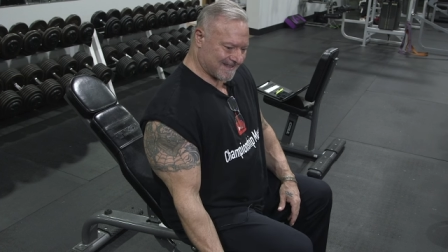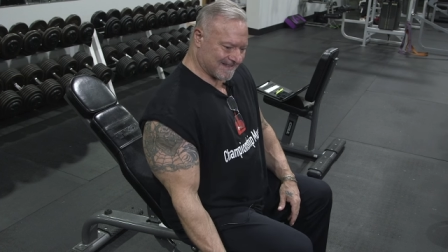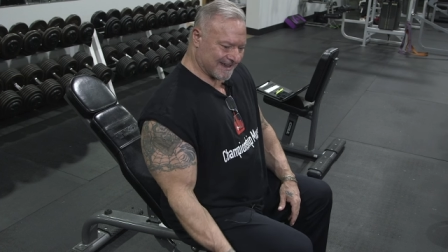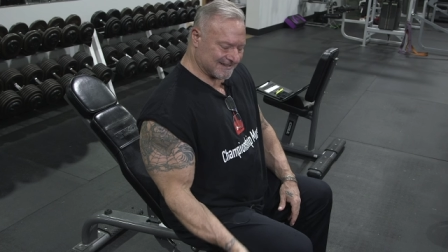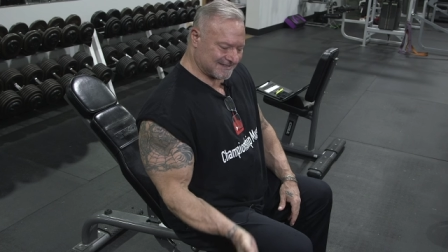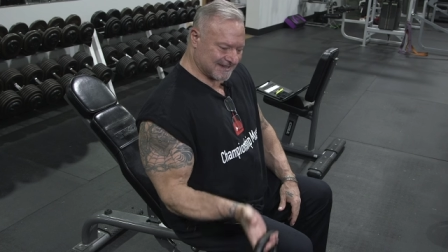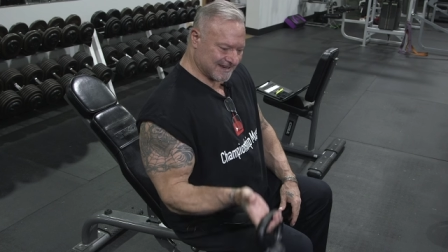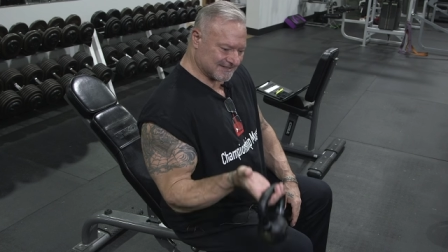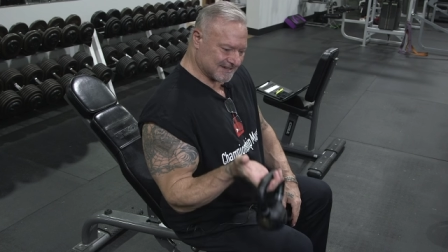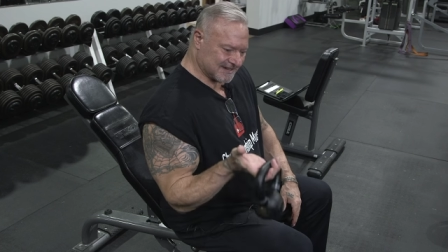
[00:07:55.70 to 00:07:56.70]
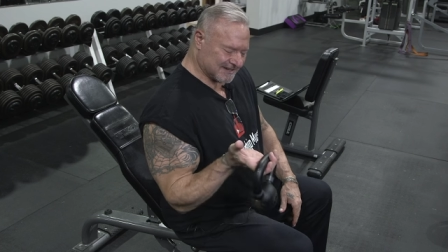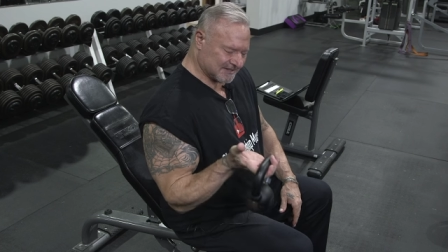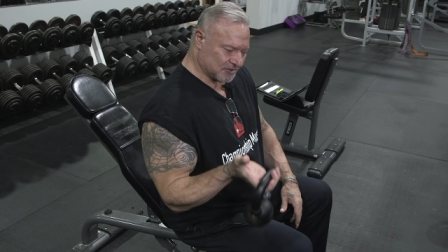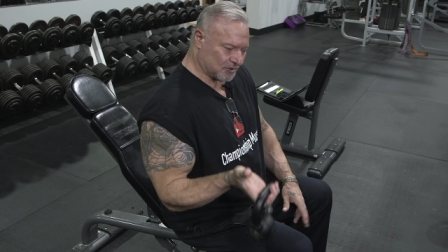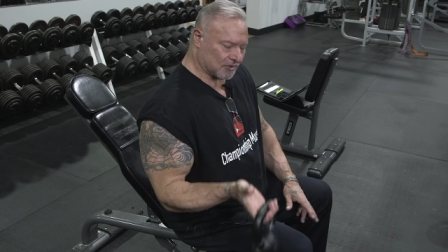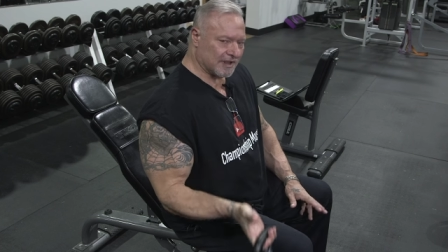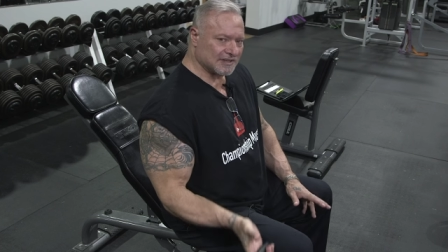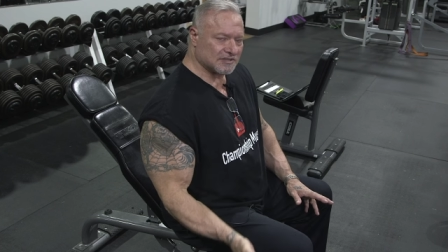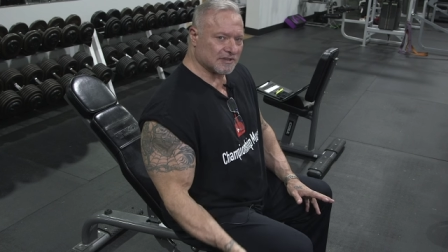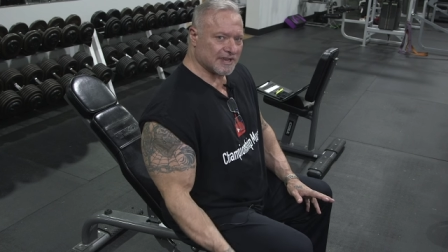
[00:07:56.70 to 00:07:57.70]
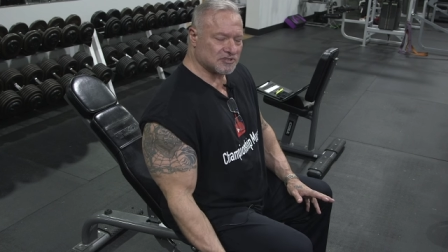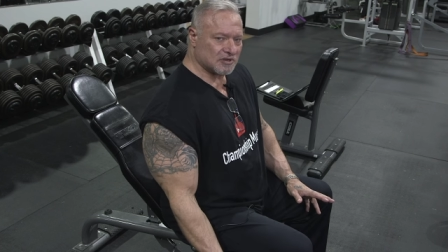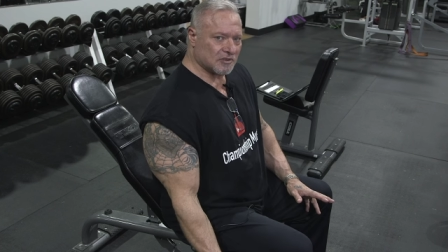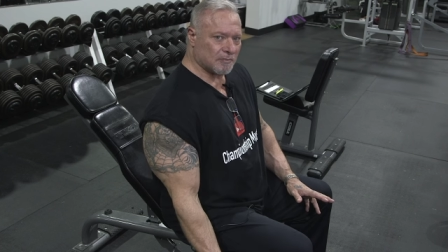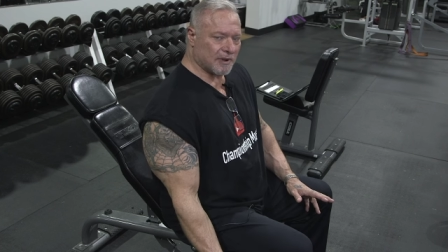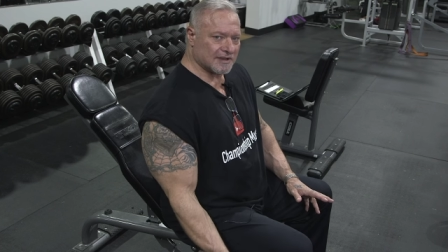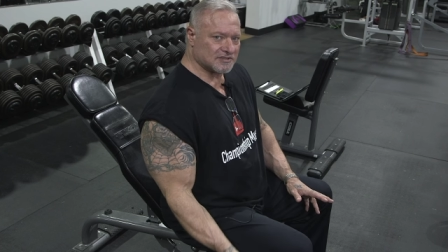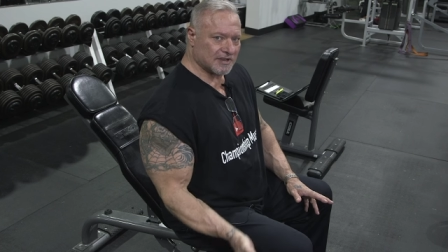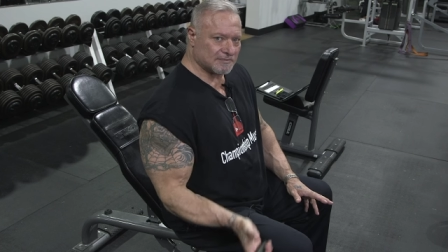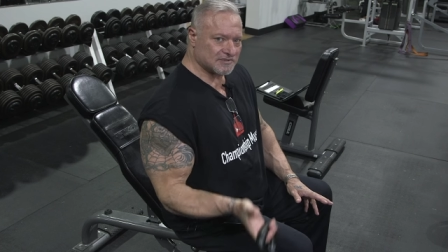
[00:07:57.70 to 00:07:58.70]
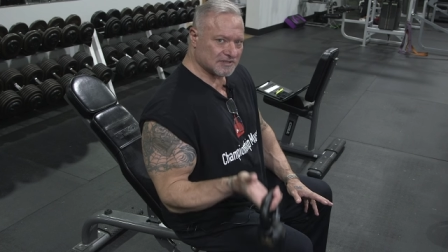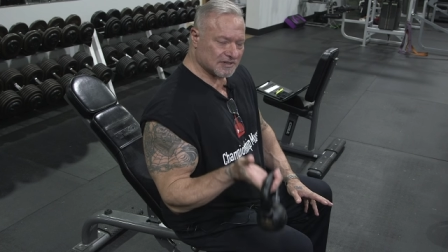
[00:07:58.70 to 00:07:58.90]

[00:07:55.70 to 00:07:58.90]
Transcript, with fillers: Nice and easy, total isolation of the biceps,